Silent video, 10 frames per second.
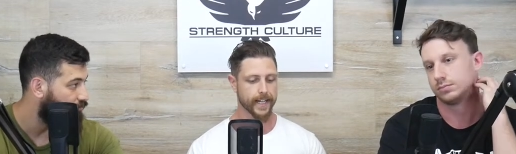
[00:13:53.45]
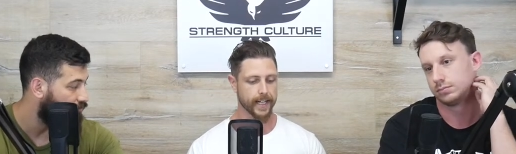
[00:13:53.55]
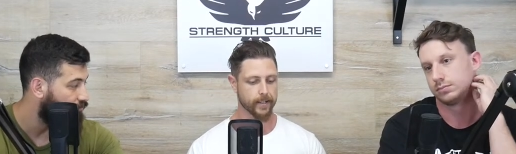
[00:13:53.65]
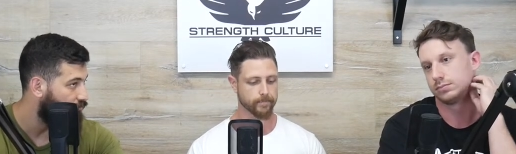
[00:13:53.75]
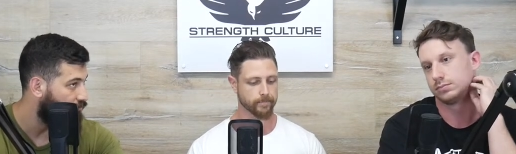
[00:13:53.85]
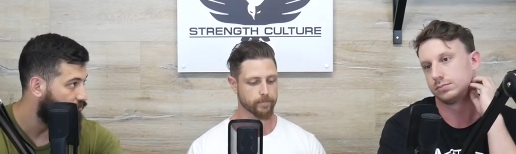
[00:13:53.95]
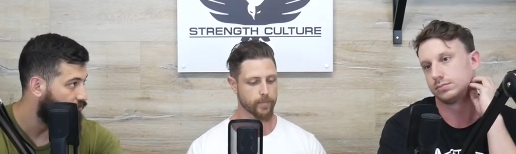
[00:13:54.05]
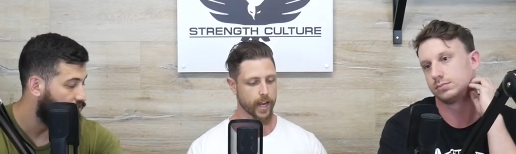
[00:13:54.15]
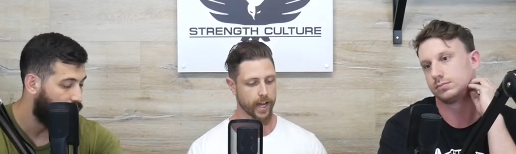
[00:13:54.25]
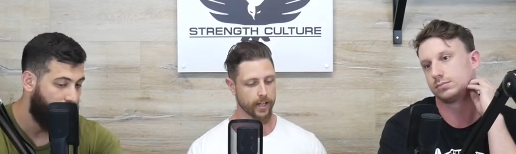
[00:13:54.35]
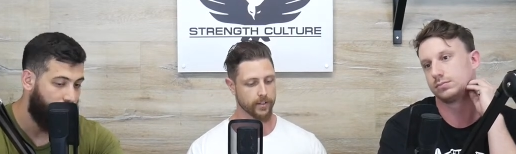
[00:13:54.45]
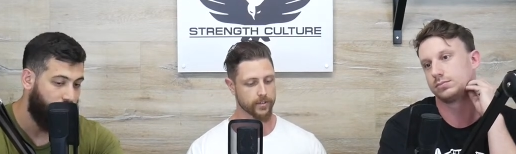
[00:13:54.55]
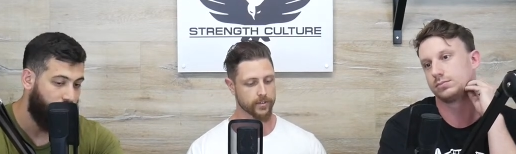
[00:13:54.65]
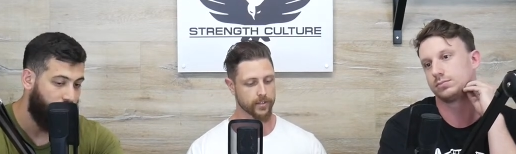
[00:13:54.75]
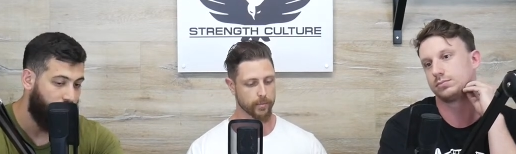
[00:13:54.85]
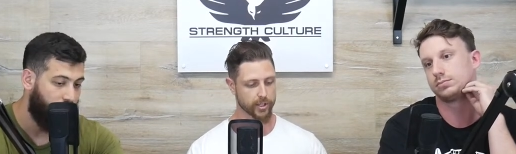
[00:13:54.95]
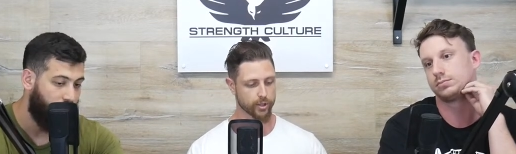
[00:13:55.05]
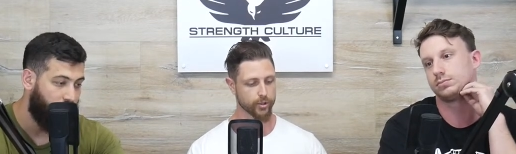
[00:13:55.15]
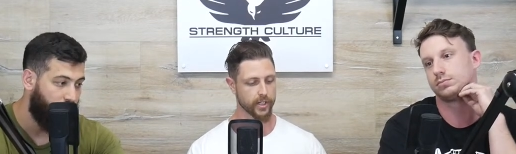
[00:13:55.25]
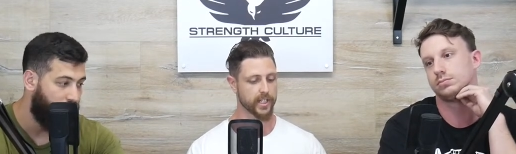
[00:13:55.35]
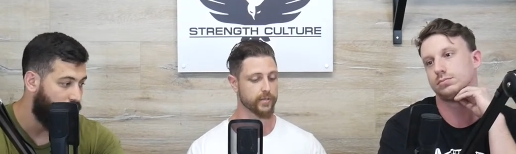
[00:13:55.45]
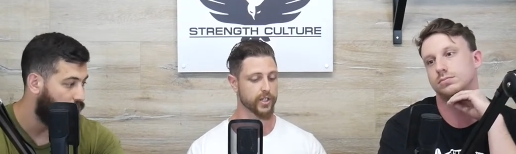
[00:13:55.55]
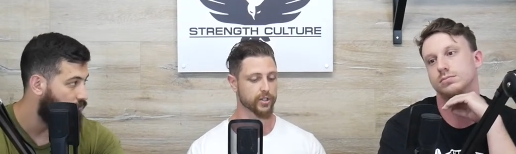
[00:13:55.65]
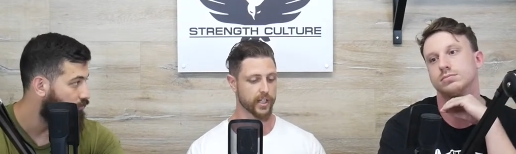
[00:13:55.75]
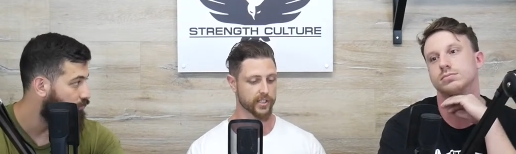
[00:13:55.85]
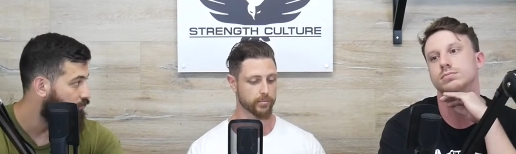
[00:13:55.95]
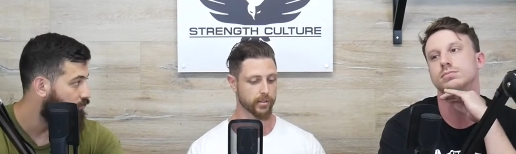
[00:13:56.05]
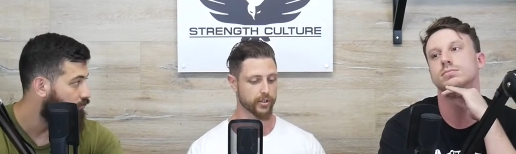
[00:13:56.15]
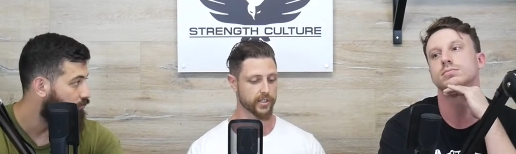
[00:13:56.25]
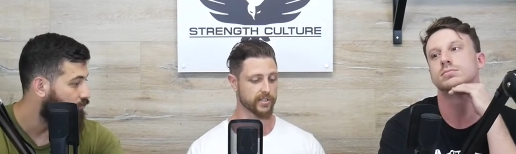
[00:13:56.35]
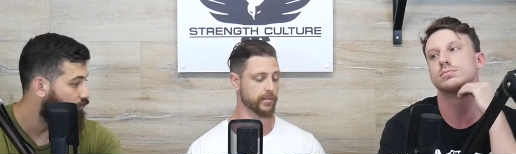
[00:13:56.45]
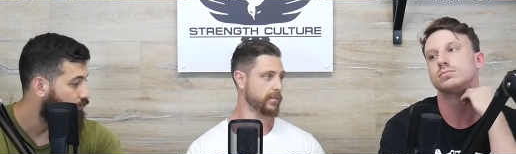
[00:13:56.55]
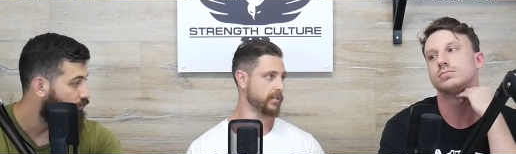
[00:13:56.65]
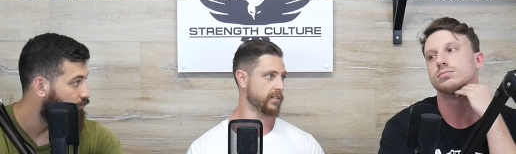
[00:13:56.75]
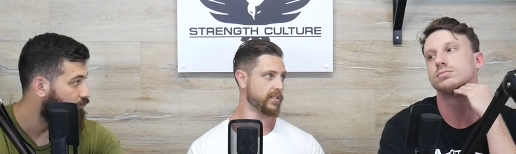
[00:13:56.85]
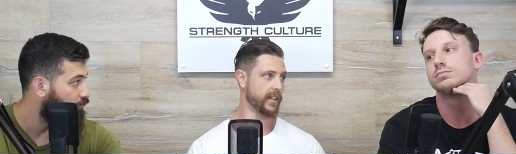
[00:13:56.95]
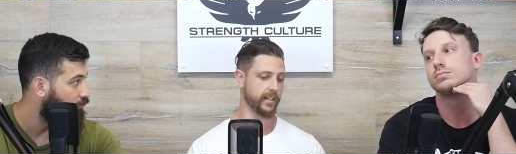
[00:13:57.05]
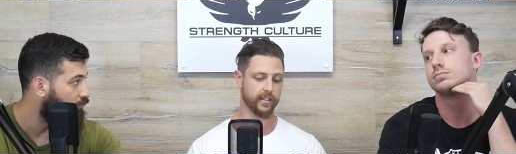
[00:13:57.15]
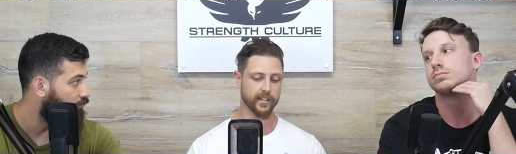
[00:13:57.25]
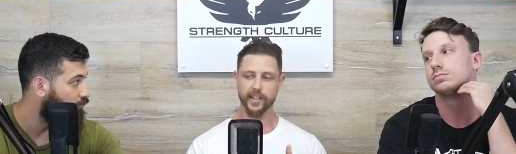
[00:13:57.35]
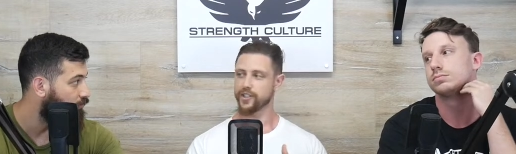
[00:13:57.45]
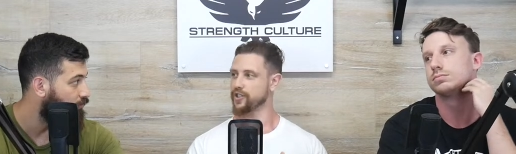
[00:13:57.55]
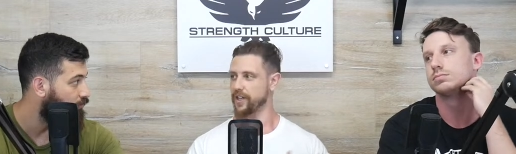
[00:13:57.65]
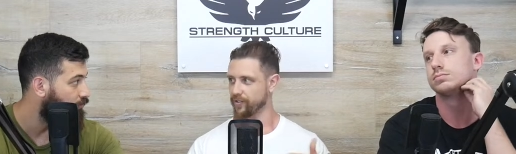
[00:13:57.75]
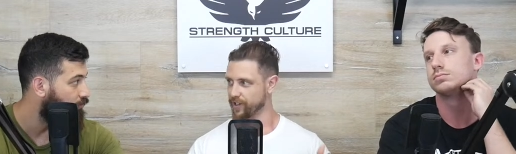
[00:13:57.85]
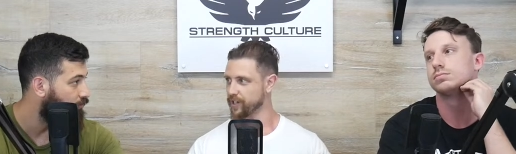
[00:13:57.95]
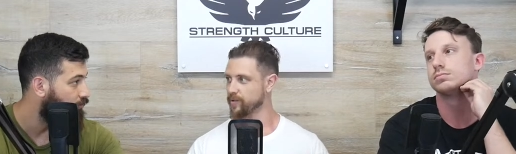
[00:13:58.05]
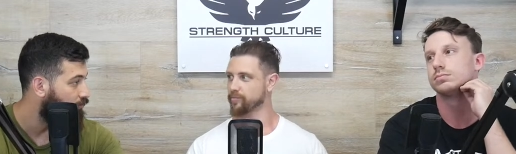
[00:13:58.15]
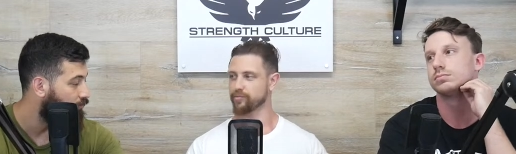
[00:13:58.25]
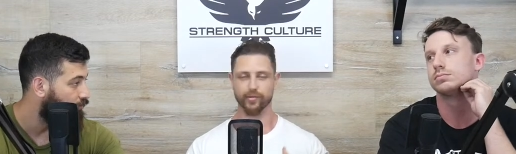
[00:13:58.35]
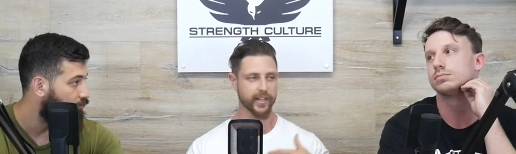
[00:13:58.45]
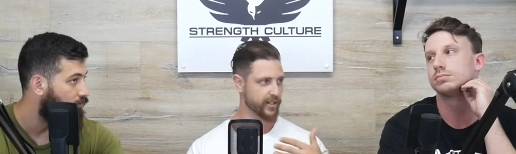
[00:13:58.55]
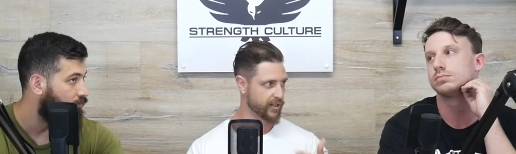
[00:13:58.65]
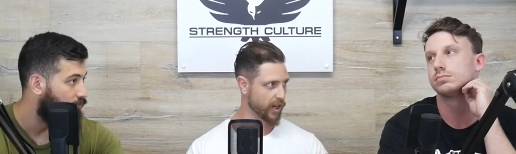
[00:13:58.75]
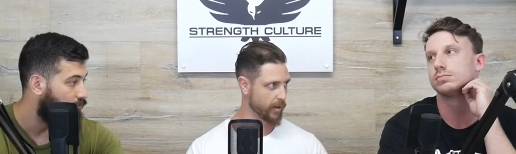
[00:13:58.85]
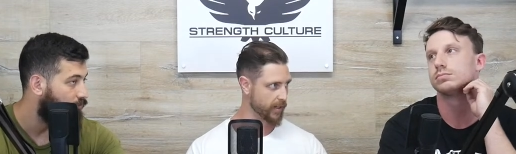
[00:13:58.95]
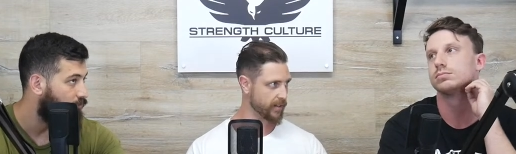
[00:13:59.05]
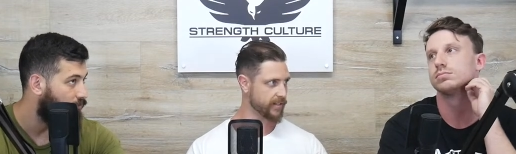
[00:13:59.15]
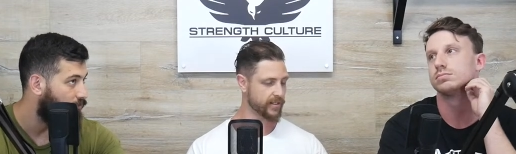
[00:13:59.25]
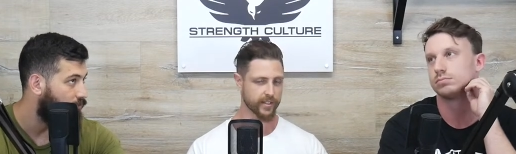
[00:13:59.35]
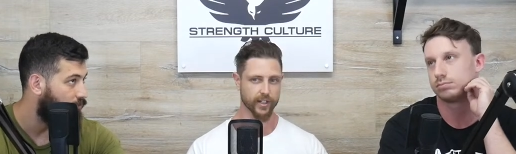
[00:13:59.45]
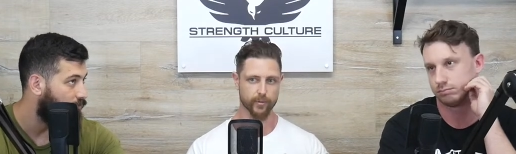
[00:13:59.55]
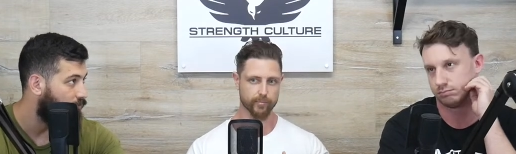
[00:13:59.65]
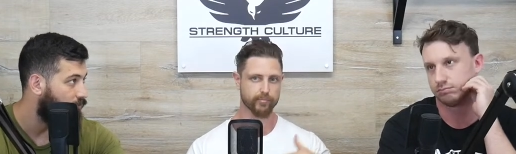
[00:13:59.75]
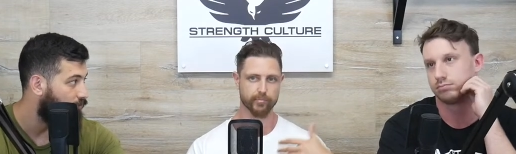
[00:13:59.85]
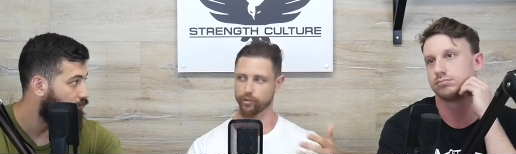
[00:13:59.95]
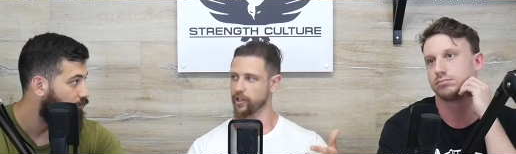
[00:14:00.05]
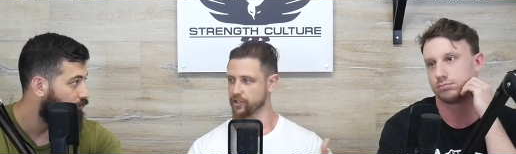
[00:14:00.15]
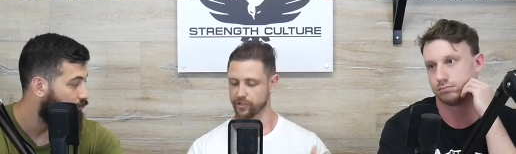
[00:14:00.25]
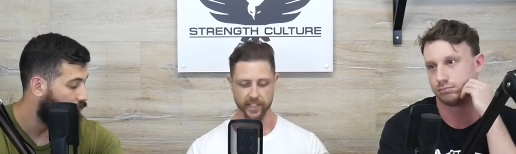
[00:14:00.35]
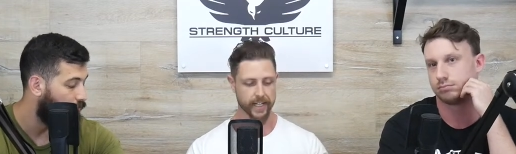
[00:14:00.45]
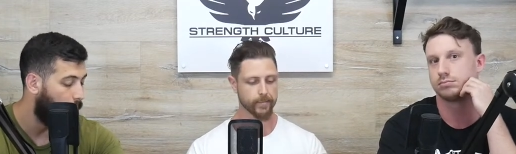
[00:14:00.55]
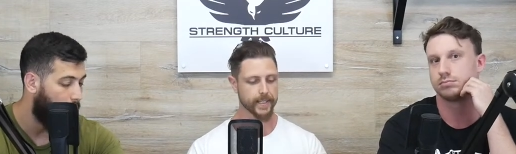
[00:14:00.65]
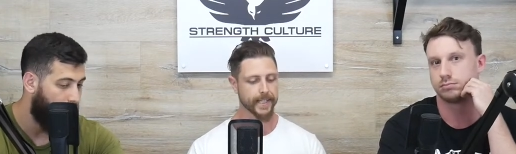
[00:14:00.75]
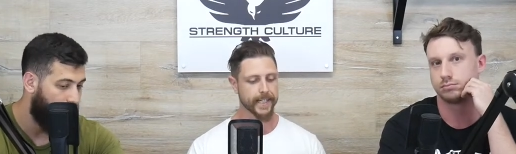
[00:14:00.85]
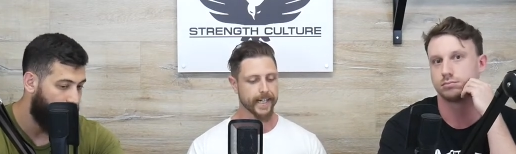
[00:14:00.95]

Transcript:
Speaker 1: Um, and number two, an individualized approach is superior to any generic, predetermined, you know, progression scheme.